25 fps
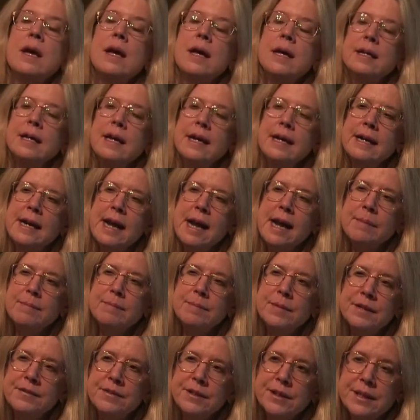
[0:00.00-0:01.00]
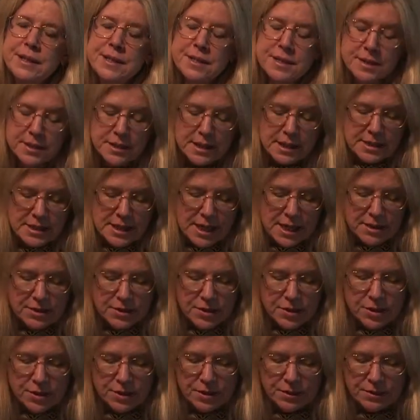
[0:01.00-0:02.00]
Yet an ambivalence
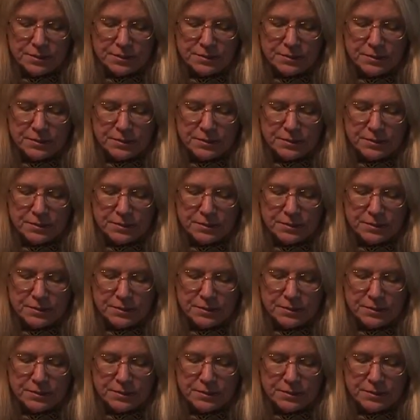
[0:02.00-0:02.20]
attends her.